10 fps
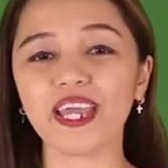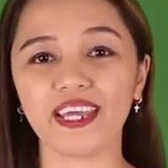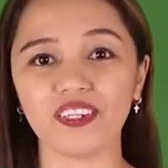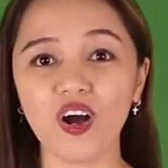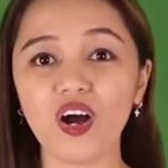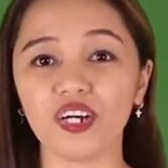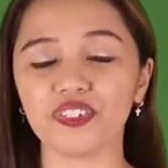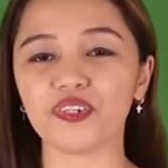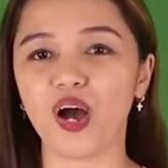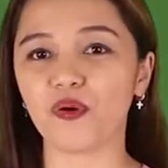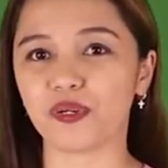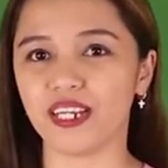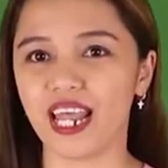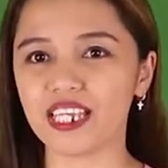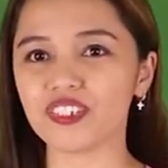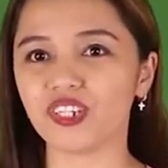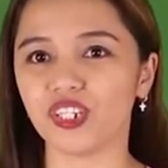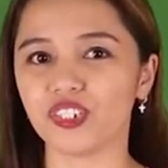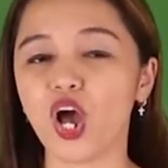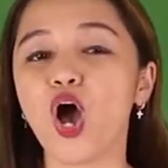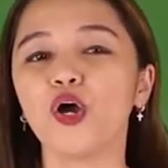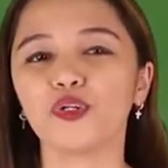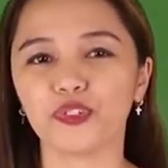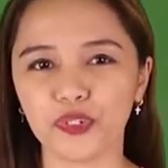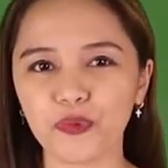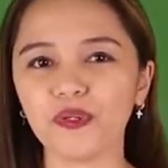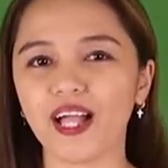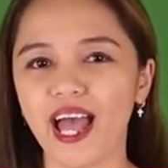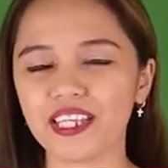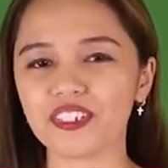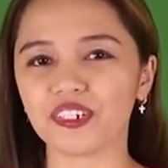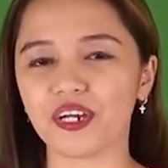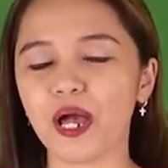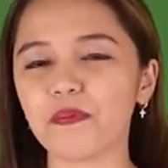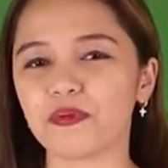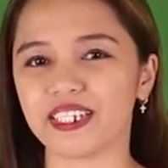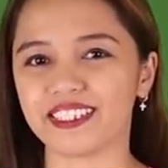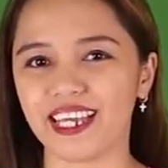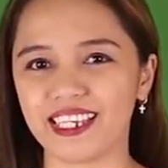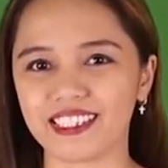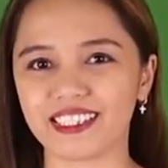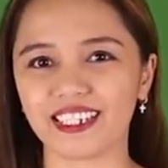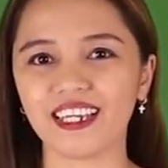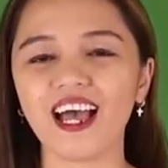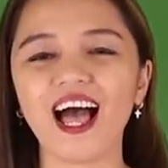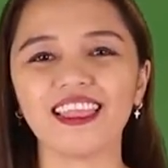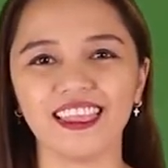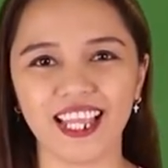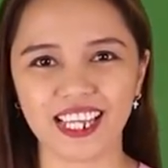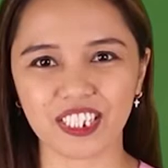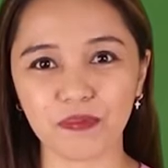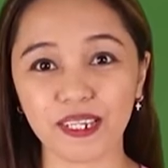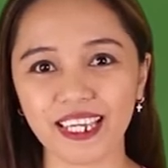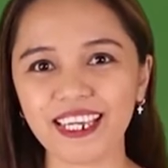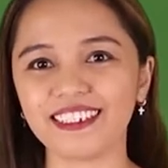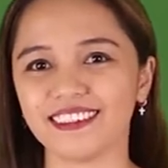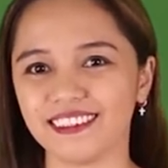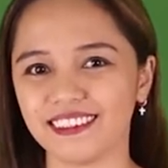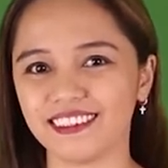we head on to our lesson, you will answer a pre-test. Let's begin!